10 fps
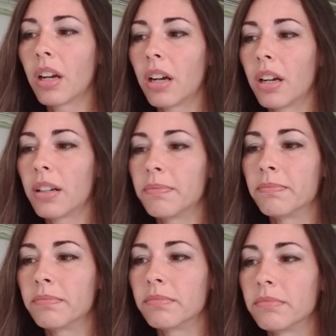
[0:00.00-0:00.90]
um,
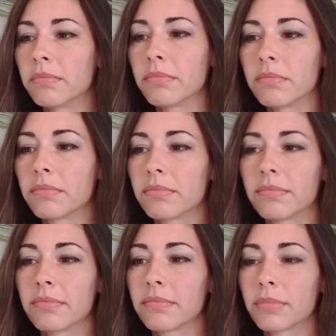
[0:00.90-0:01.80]

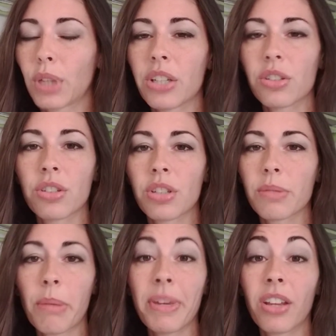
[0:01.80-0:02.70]
relationships.
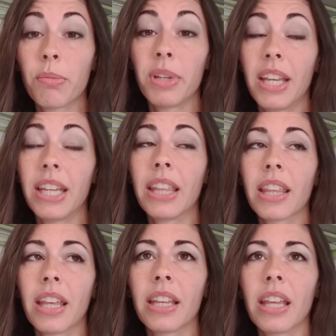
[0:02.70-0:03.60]
I mean, it could be
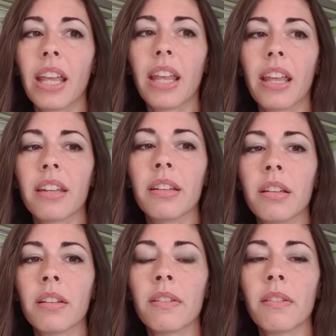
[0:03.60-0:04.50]
anything, and
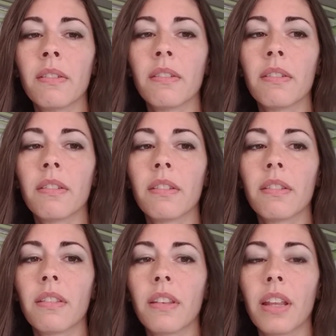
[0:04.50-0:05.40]

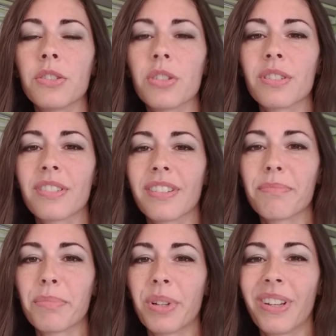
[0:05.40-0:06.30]
and just
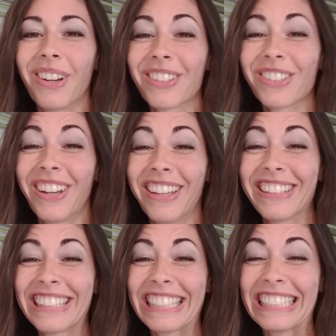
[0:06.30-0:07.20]
putting our
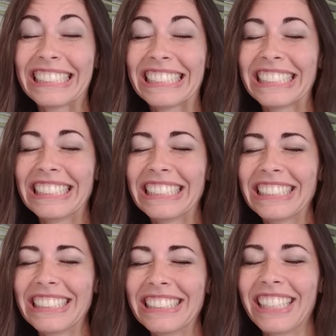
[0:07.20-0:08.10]
trust
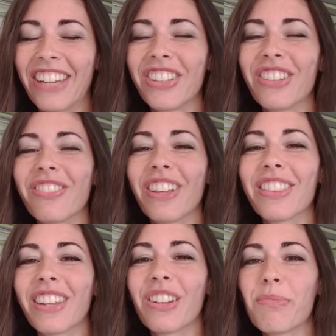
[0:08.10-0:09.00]
oh, and having the faith
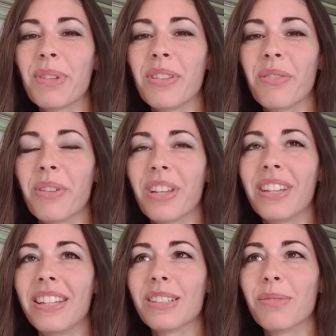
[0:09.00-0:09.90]
that it'll be the way it
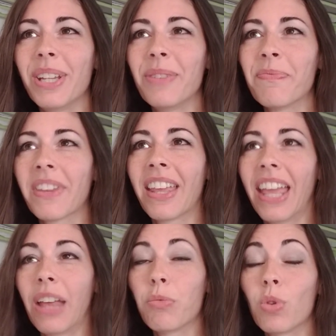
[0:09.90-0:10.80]
needs to be,
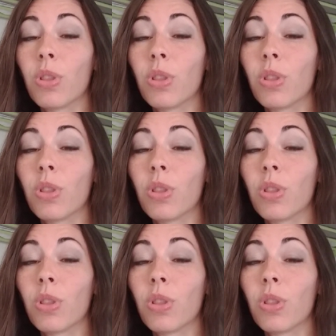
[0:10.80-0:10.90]
and we'll